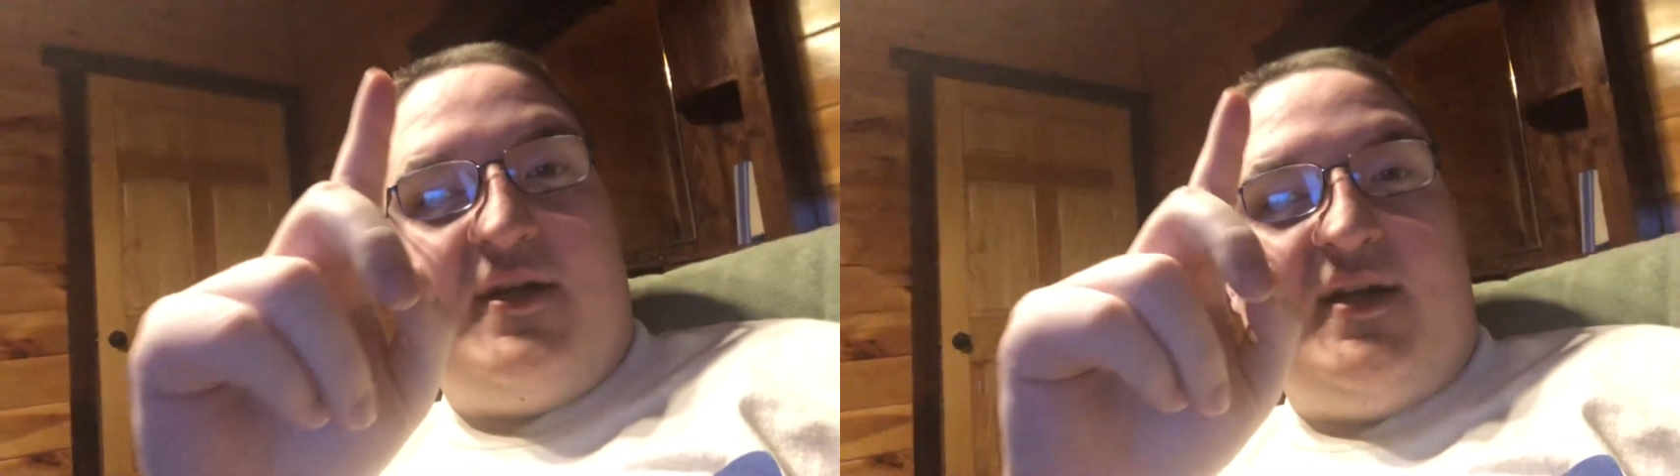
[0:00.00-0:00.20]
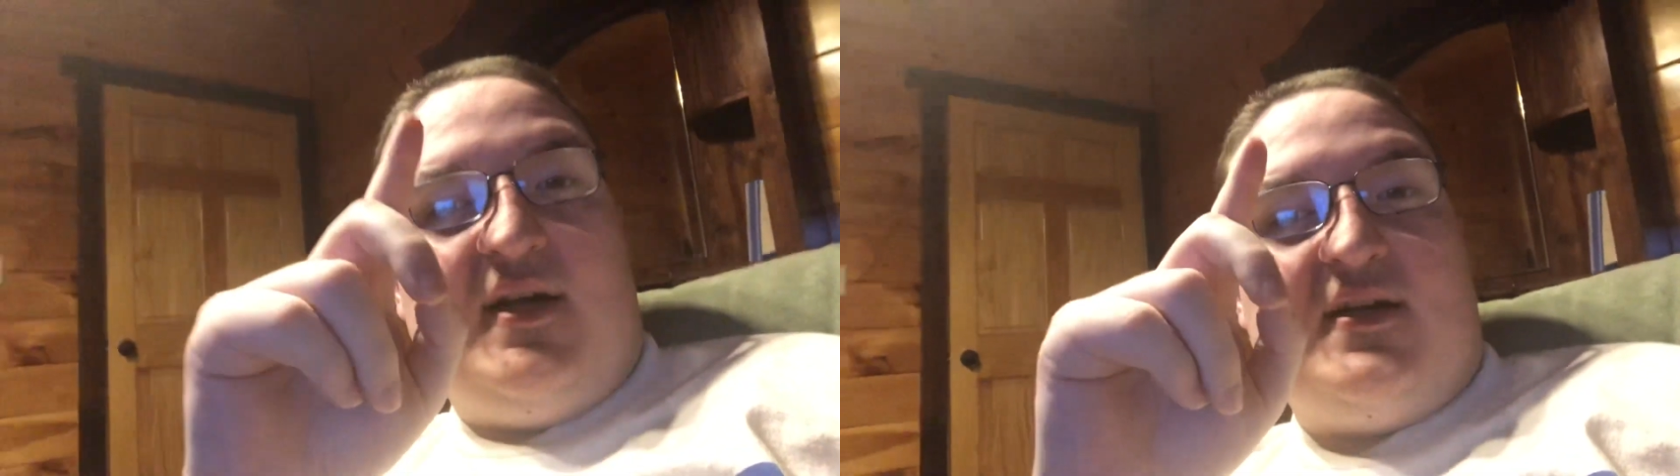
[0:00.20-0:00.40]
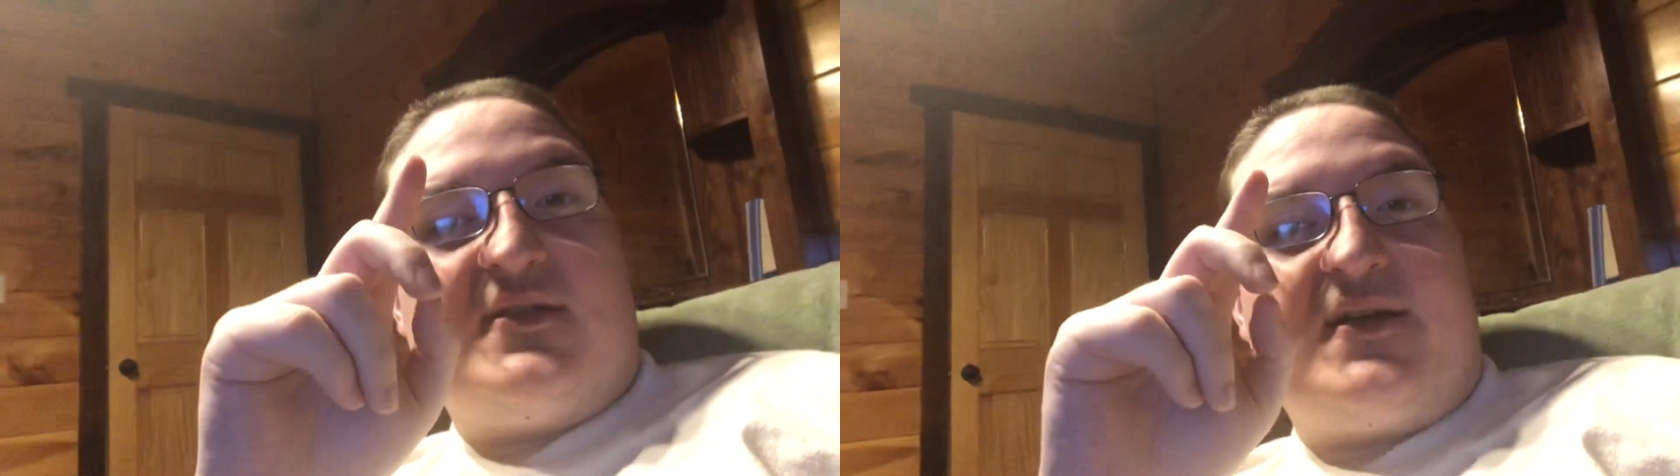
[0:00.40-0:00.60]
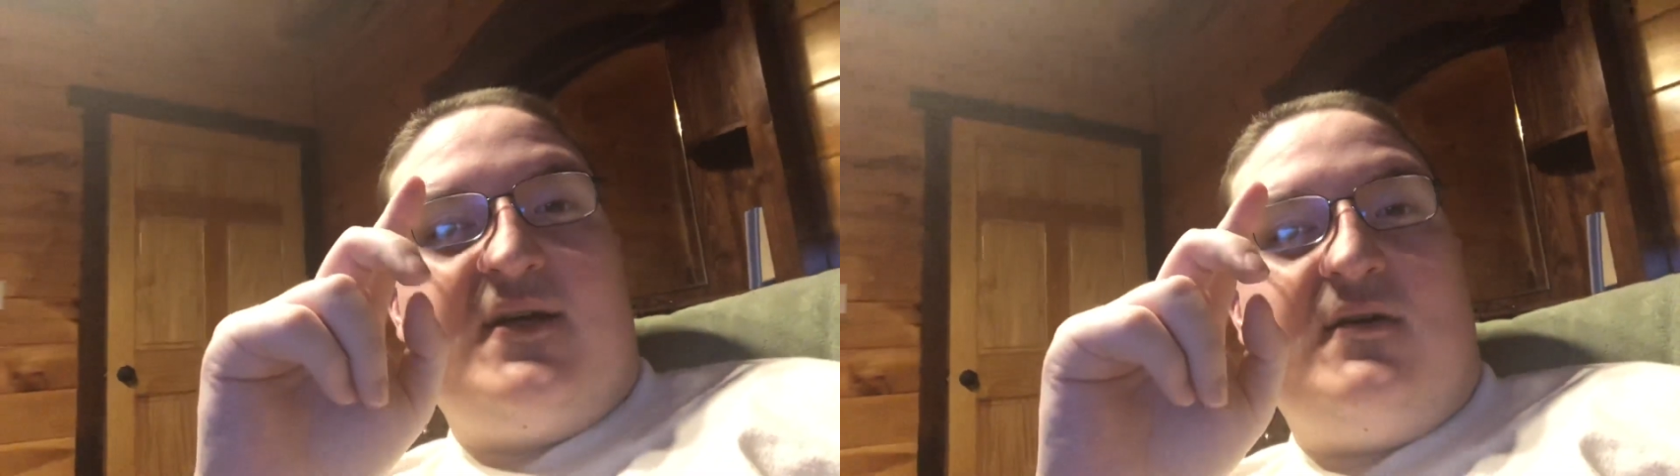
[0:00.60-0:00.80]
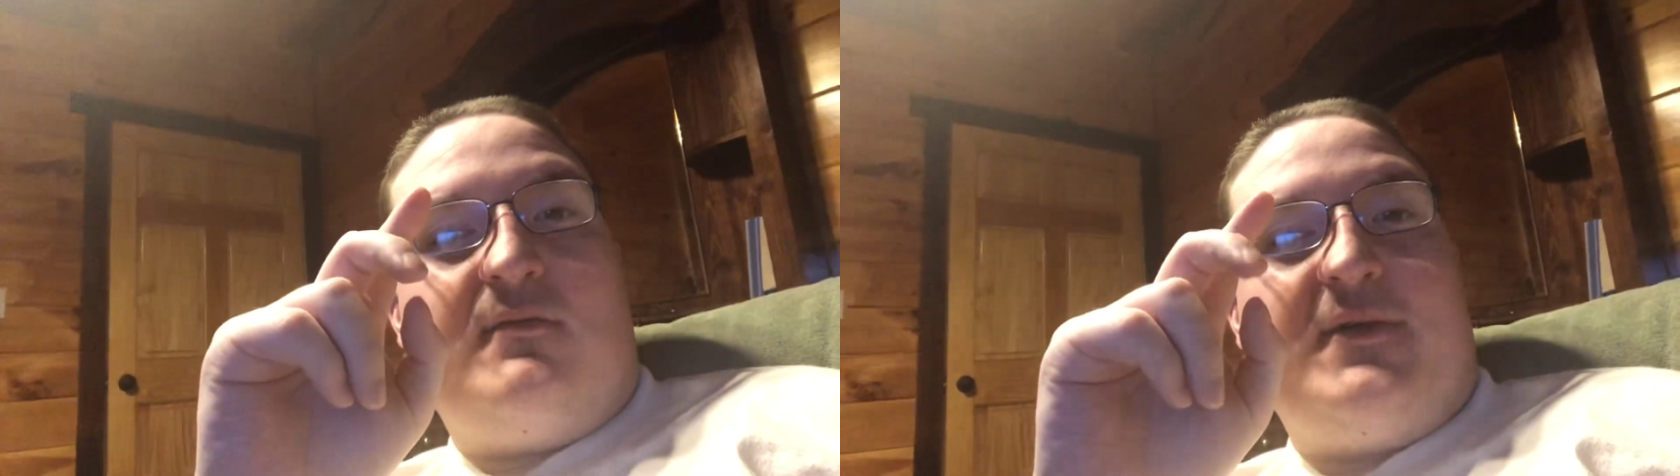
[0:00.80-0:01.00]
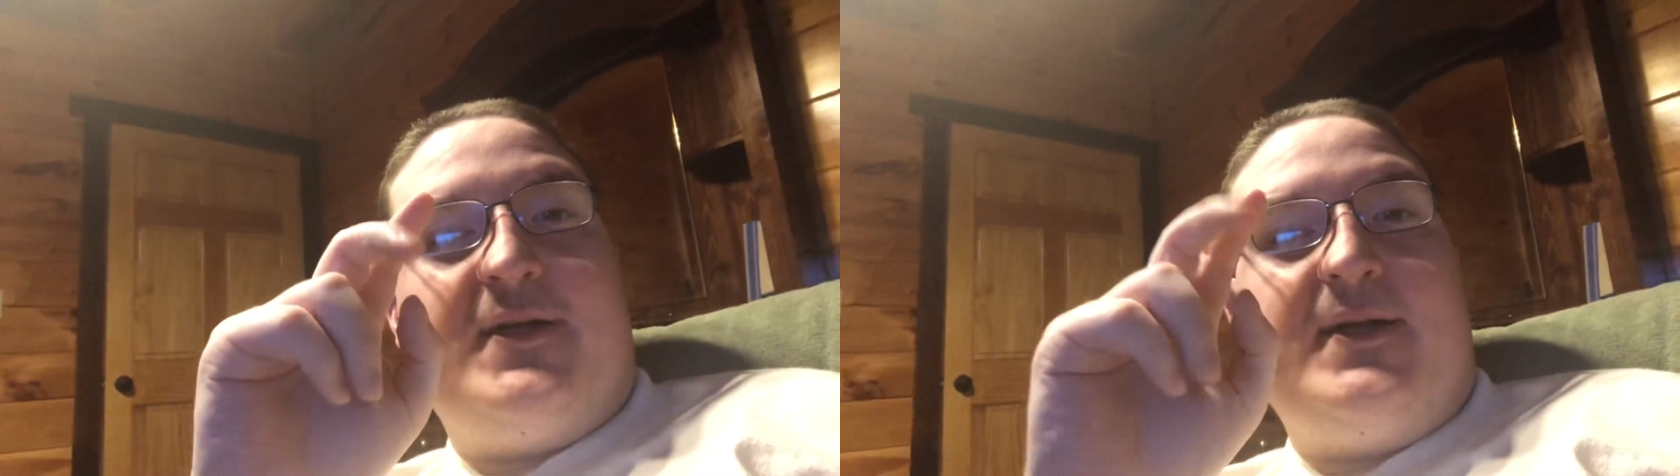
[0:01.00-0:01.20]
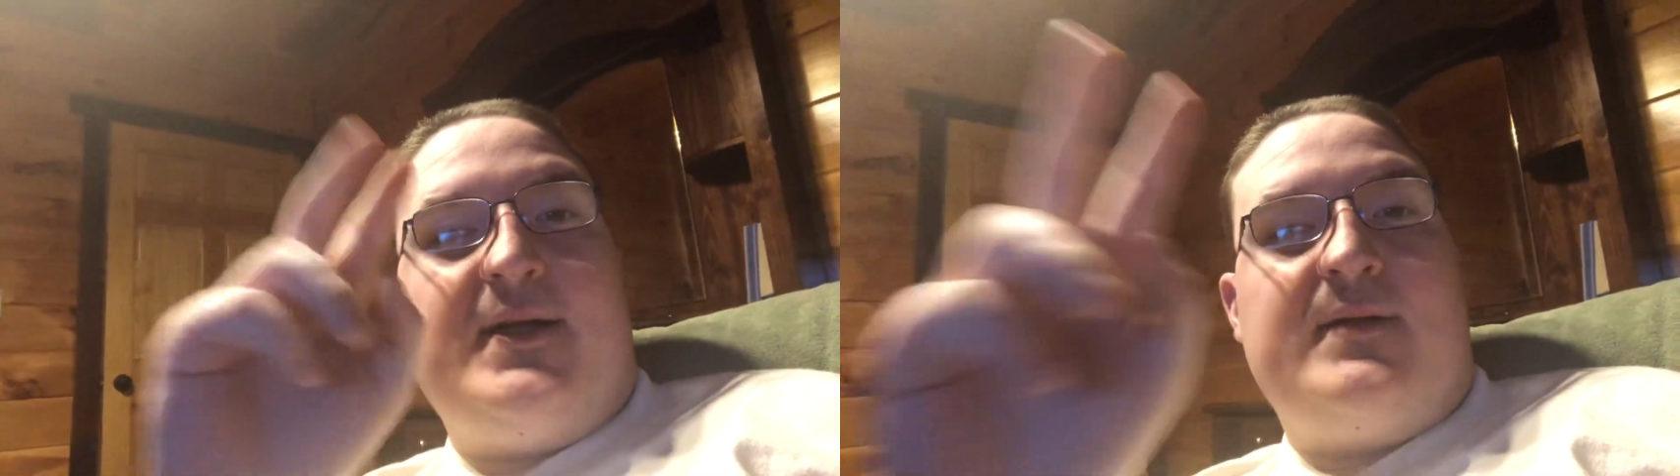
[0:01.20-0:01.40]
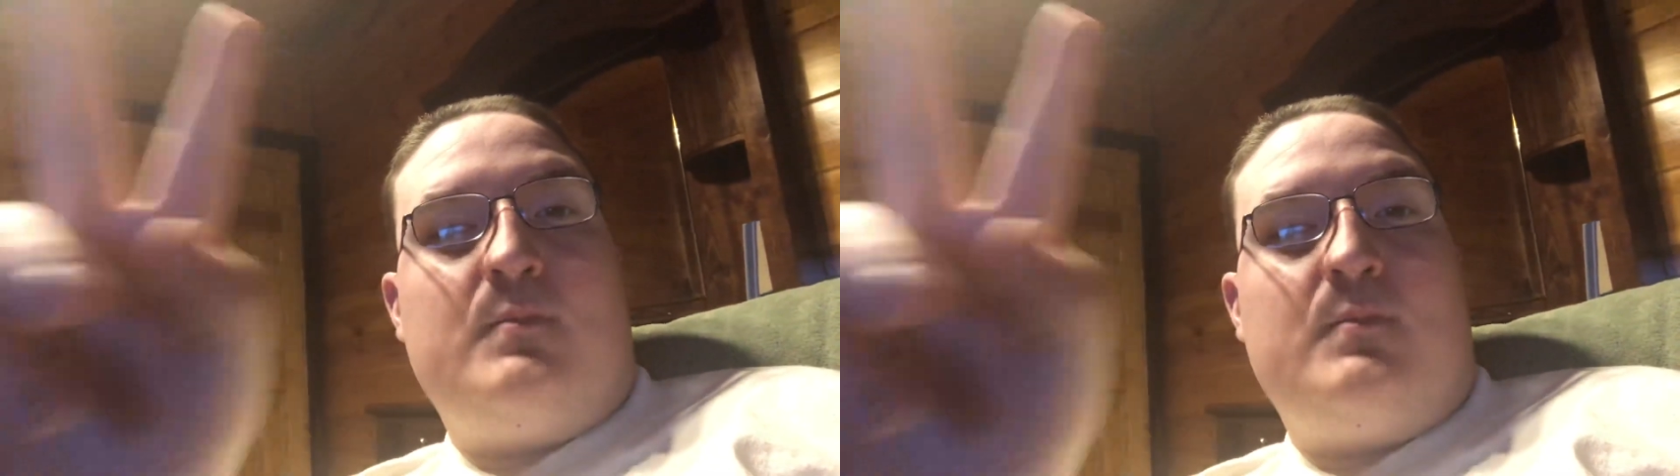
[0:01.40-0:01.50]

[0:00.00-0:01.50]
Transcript: You guys got one in